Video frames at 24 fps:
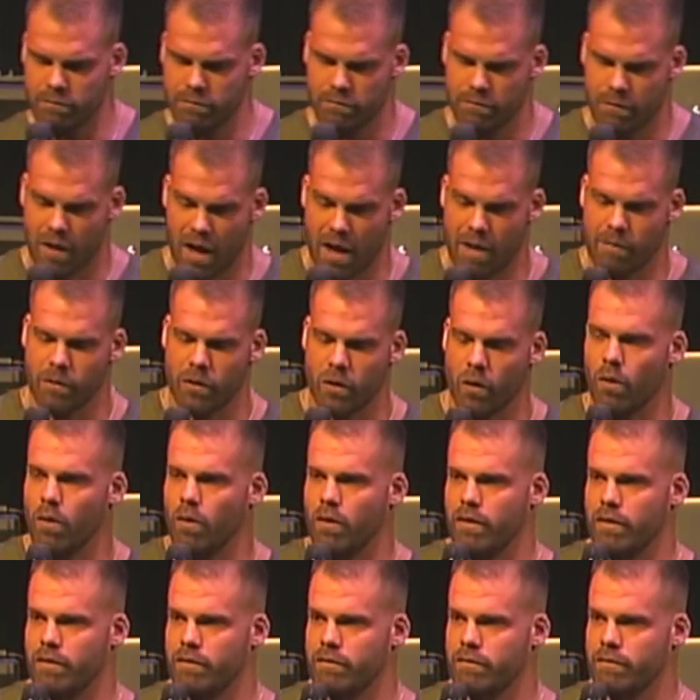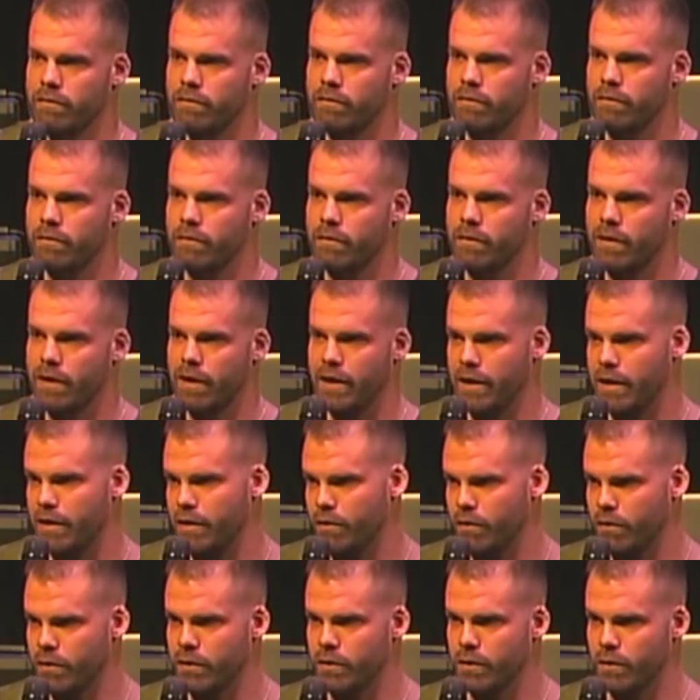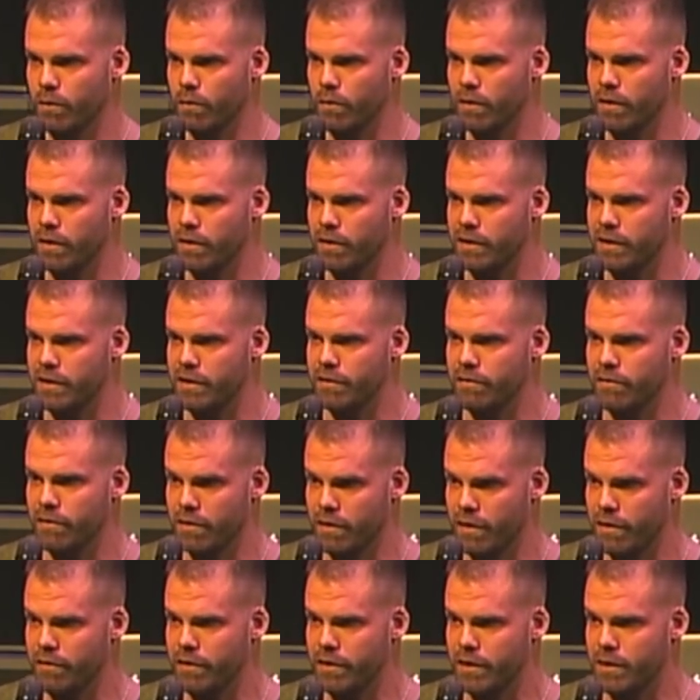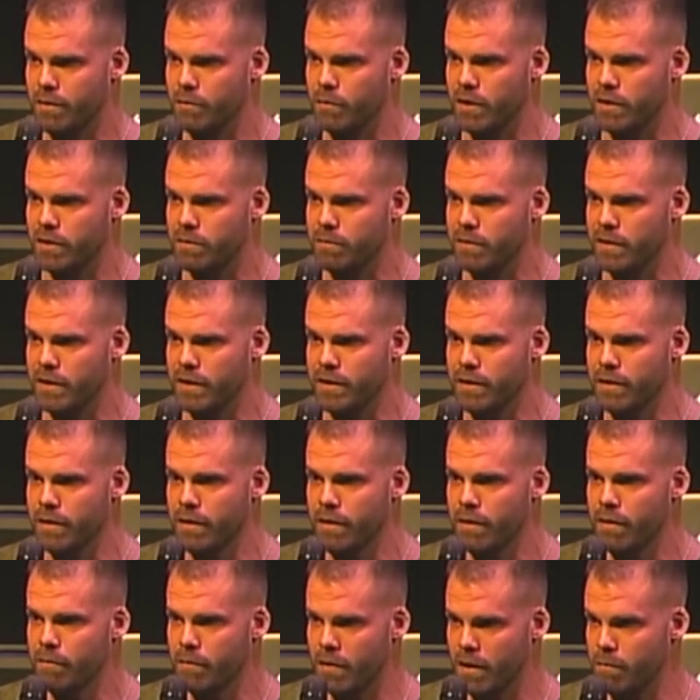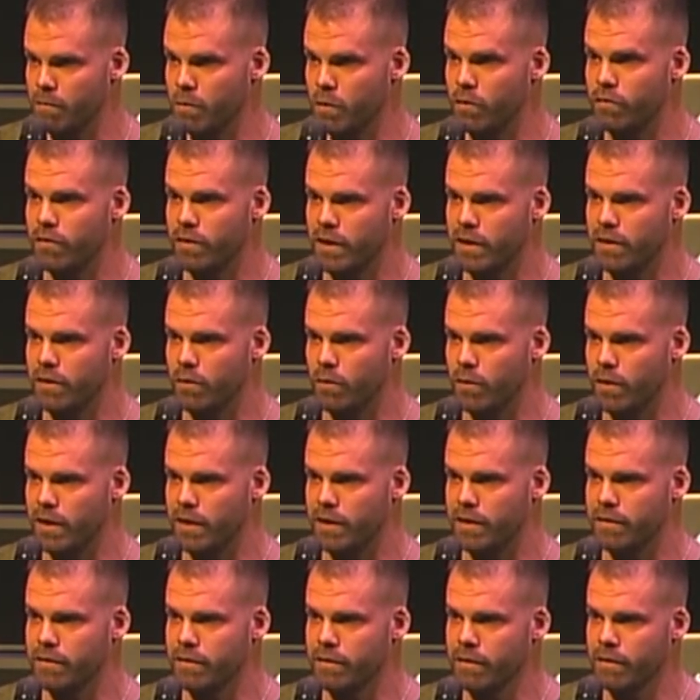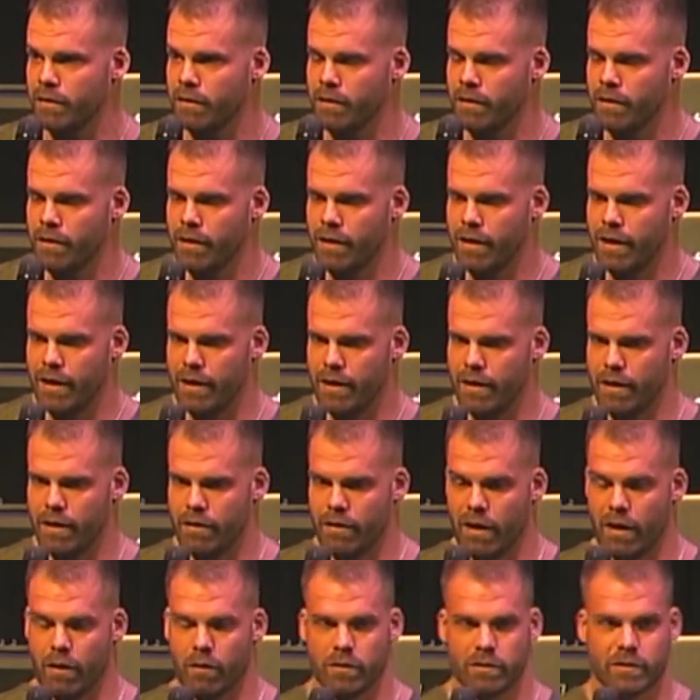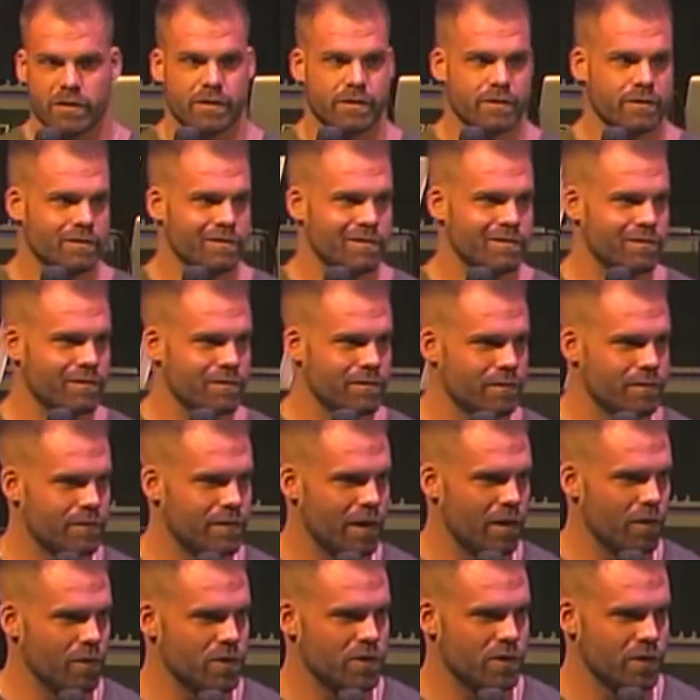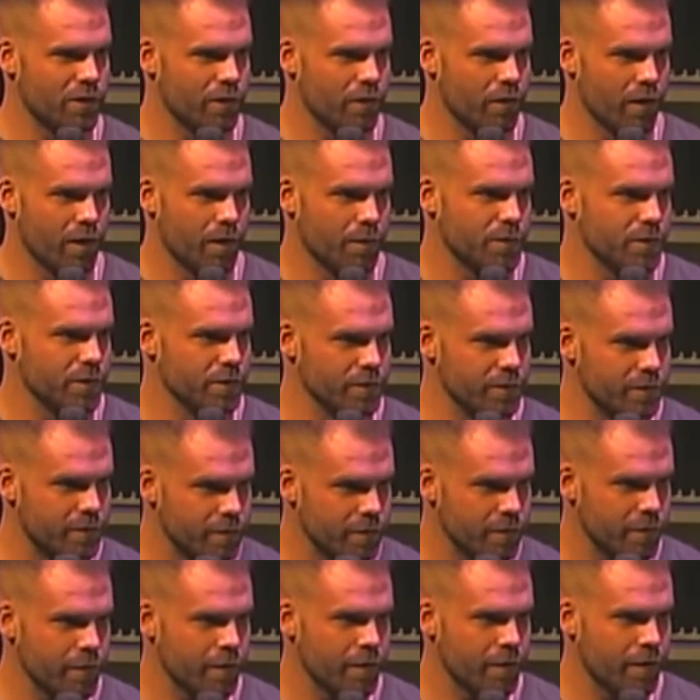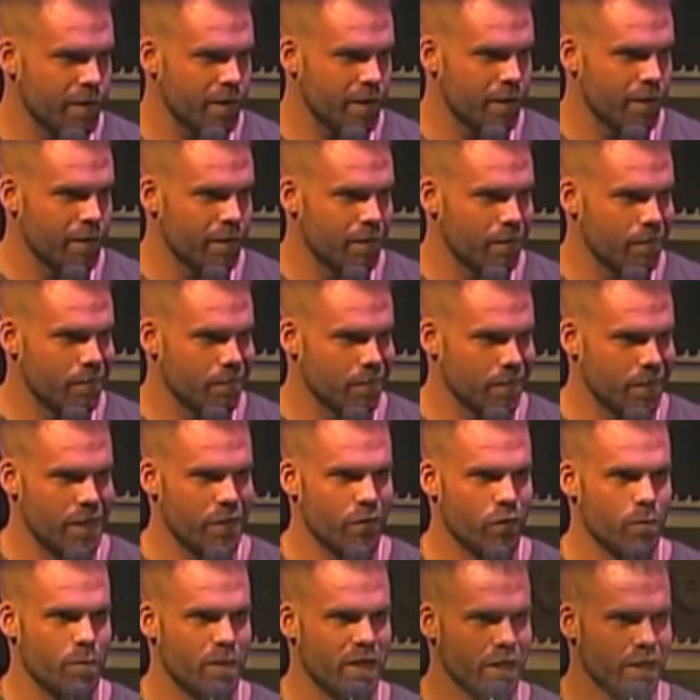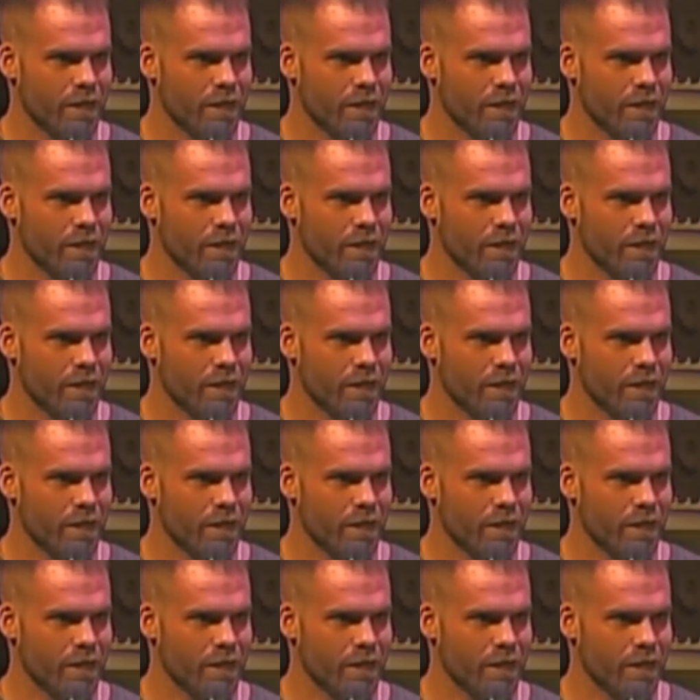I'm going. And I know you don't want to leave. I'd love you to come with me, but I'm moving either way. And that was her options: leave or be